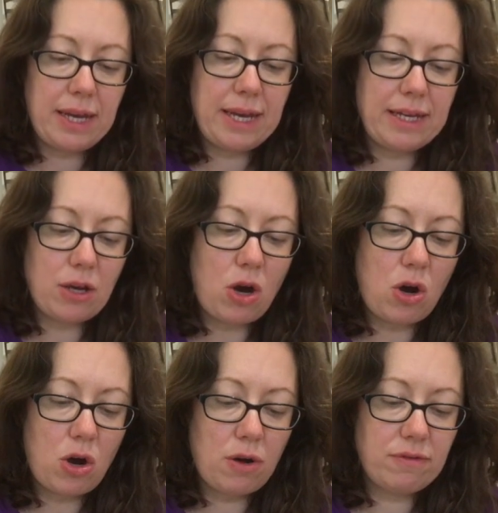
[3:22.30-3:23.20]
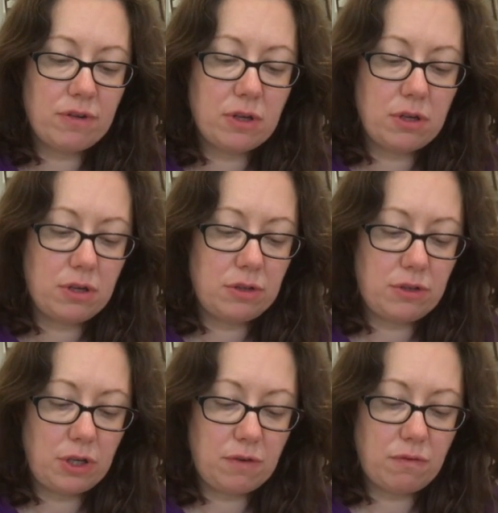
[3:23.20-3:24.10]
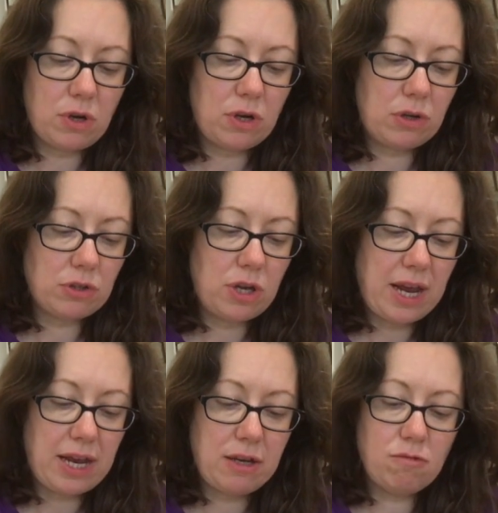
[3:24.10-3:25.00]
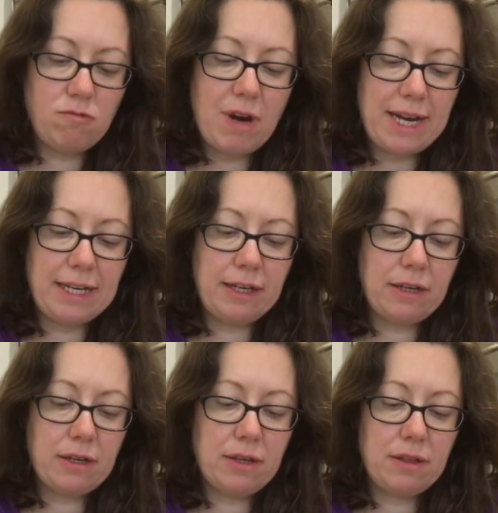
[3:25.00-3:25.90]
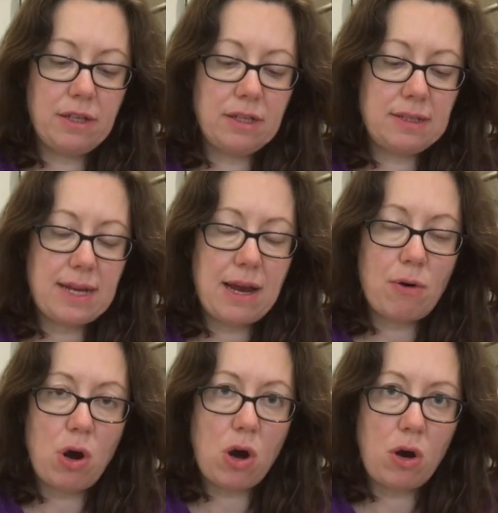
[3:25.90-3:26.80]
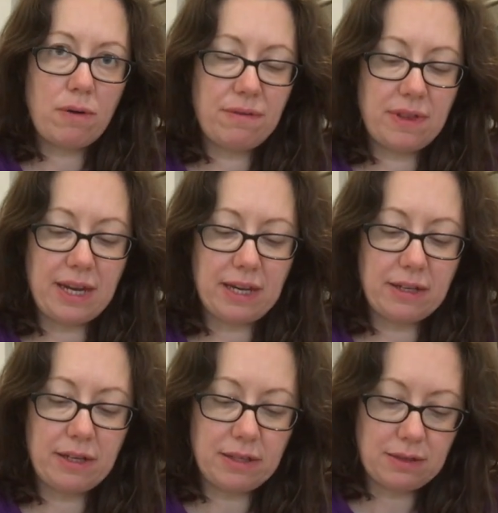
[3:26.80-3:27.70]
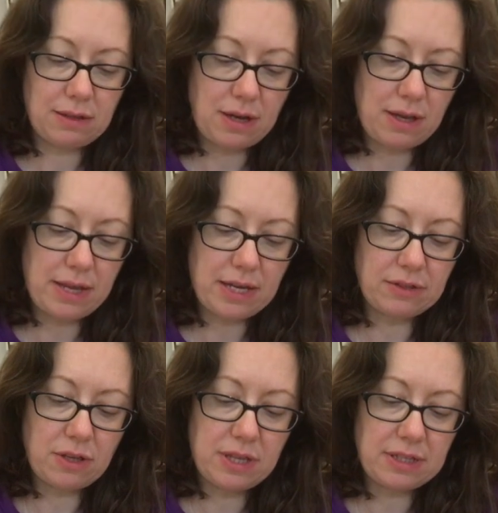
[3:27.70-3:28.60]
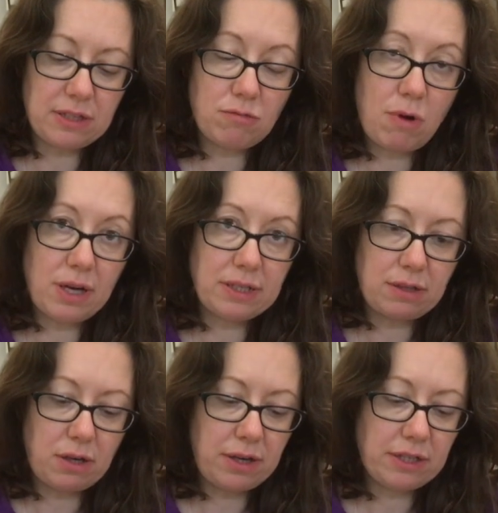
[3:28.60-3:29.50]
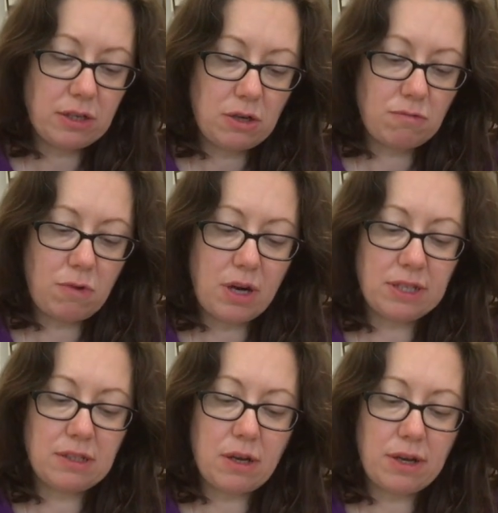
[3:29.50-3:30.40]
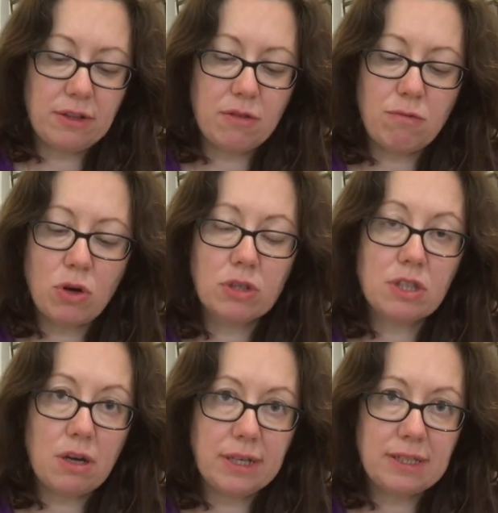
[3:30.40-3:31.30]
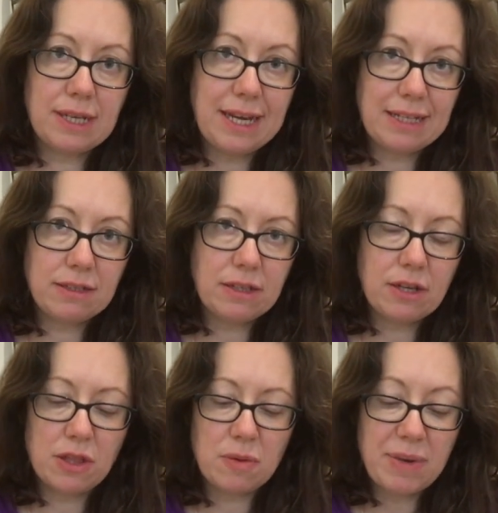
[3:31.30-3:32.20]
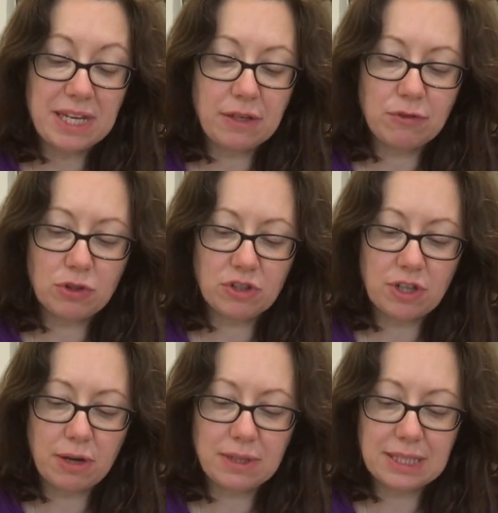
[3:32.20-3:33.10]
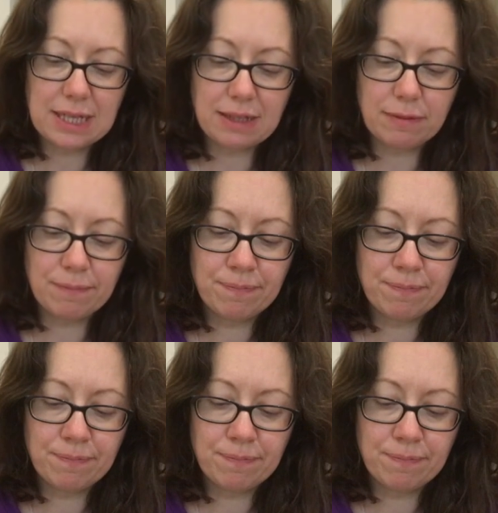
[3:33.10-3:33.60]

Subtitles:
in half. So you've got a ring that's now half thickness, like this. So this is right side, the wrong sides are hidden and the bit you've just sewn is hidden.